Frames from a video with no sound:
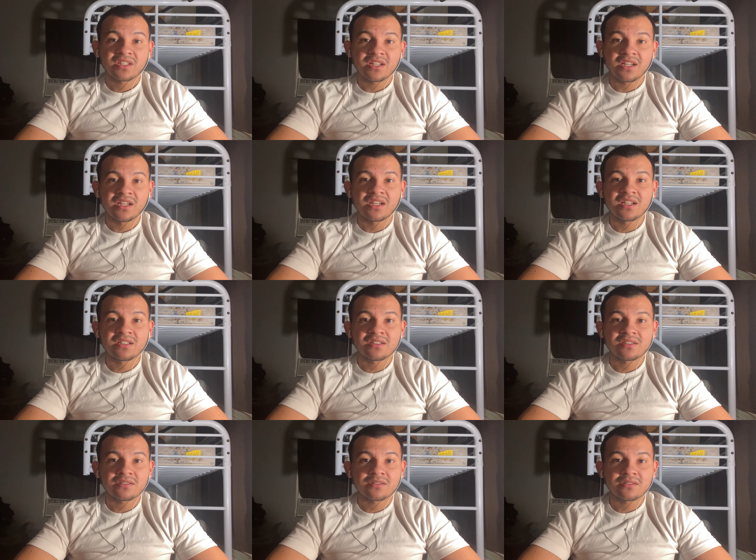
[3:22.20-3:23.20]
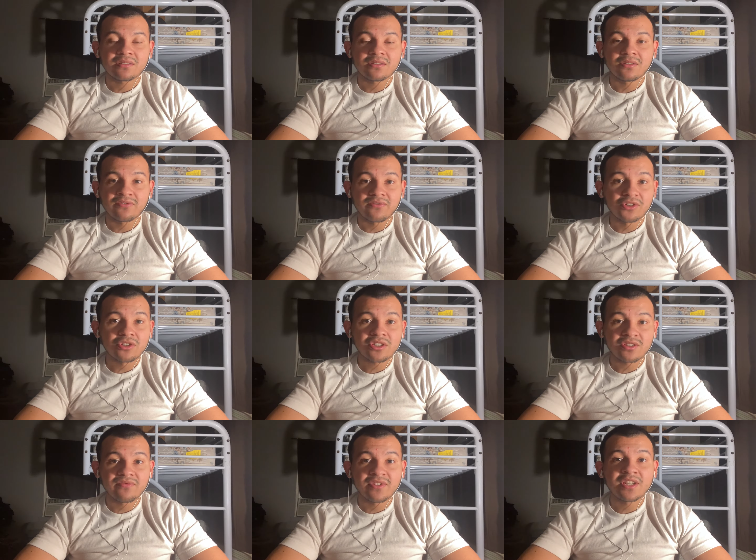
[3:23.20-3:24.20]
And the
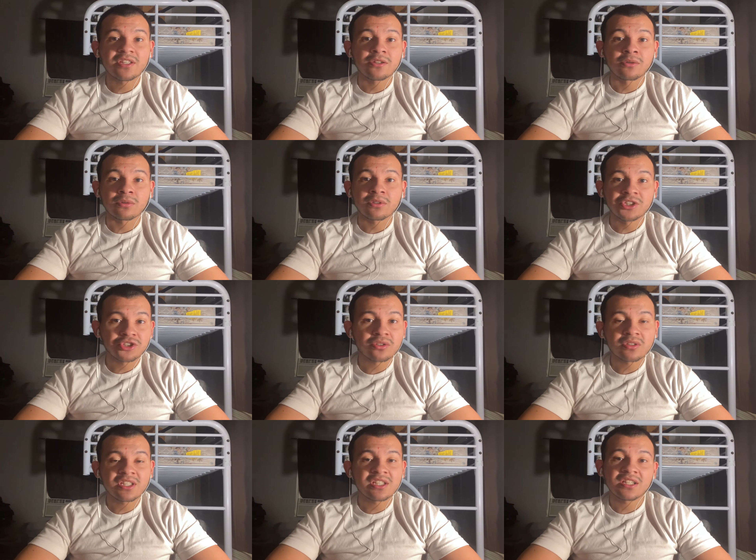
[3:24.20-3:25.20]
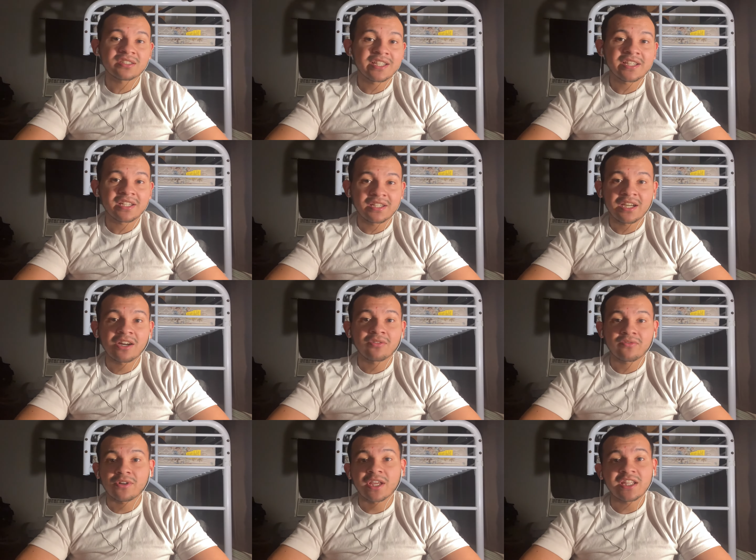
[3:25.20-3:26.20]
first video literally got taken down
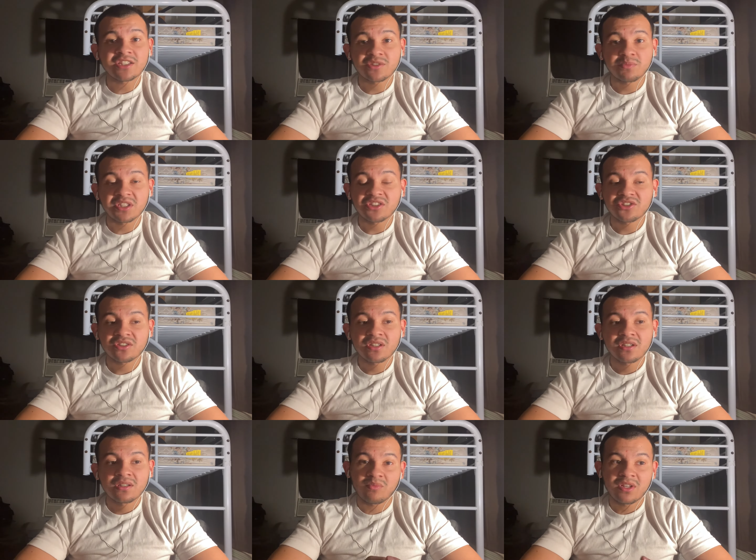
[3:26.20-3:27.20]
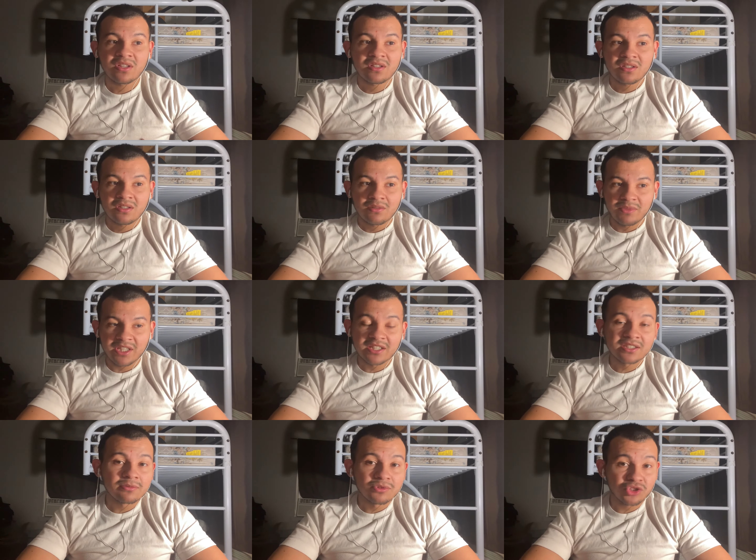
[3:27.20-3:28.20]
for hate speech.
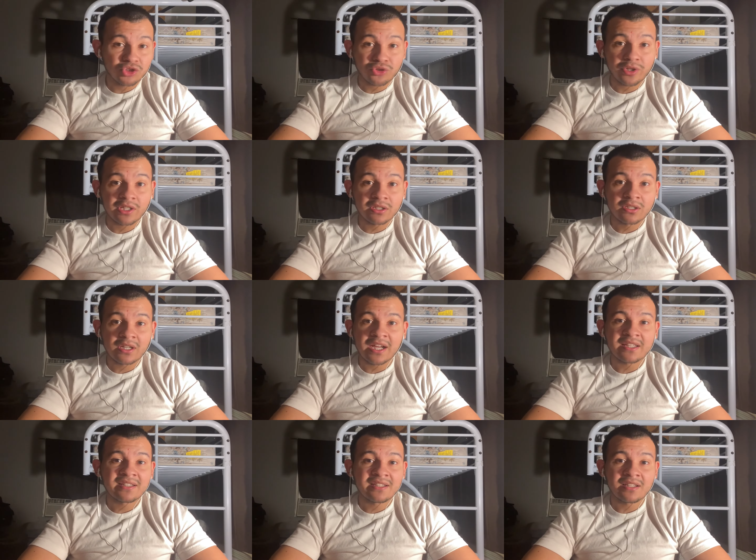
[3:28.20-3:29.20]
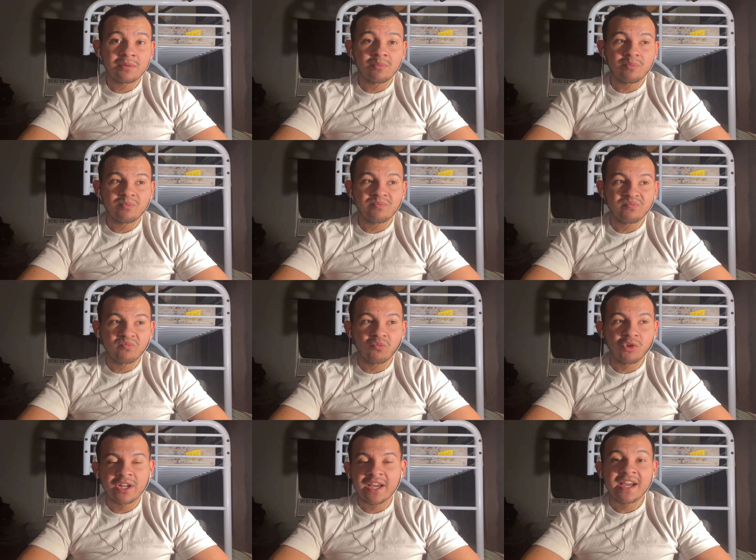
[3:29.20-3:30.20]
Because it was a trailer, I didn't
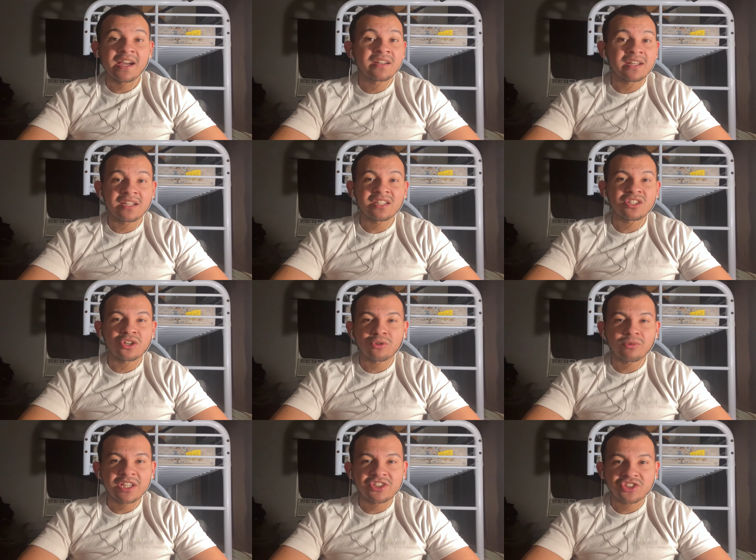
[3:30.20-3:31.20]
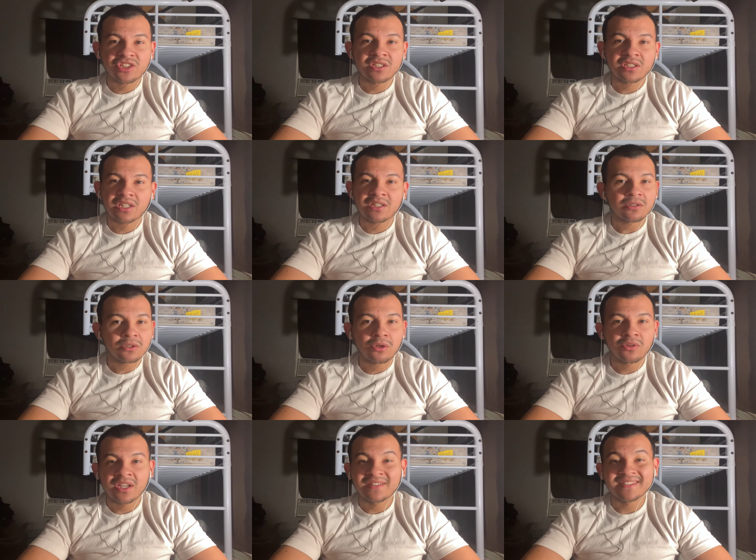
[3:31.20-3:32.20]
want to add any narration, let
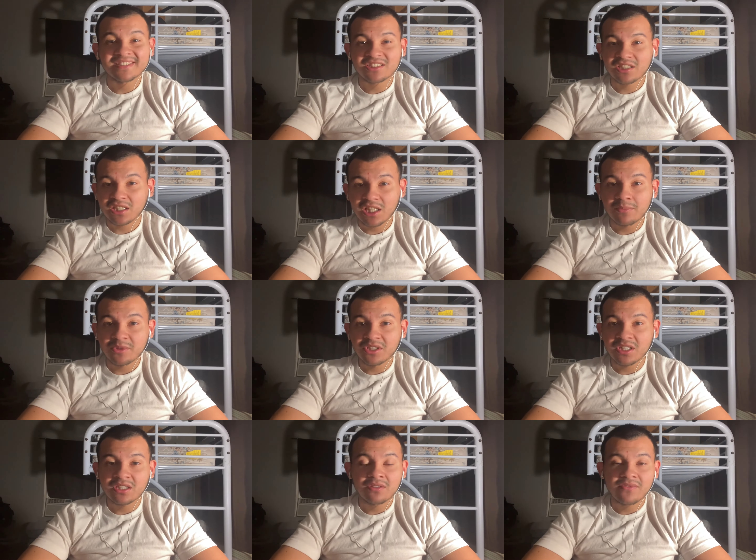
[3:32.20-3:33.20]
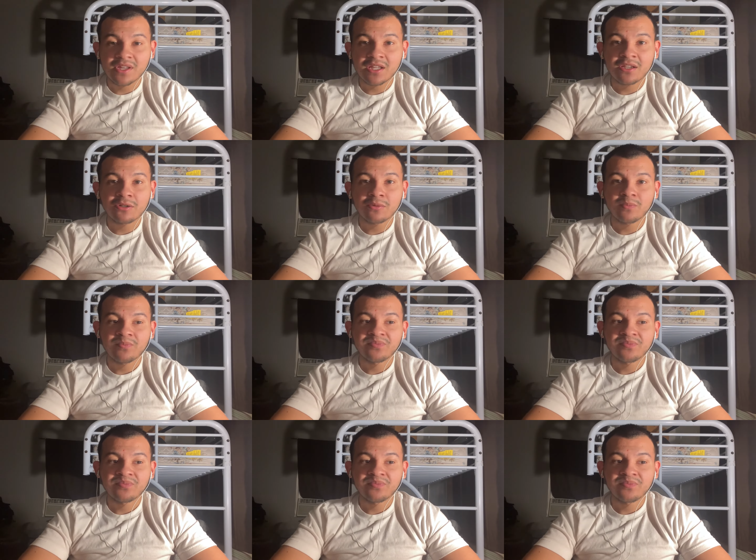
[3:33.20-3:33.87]
alone a disclaimer in the video.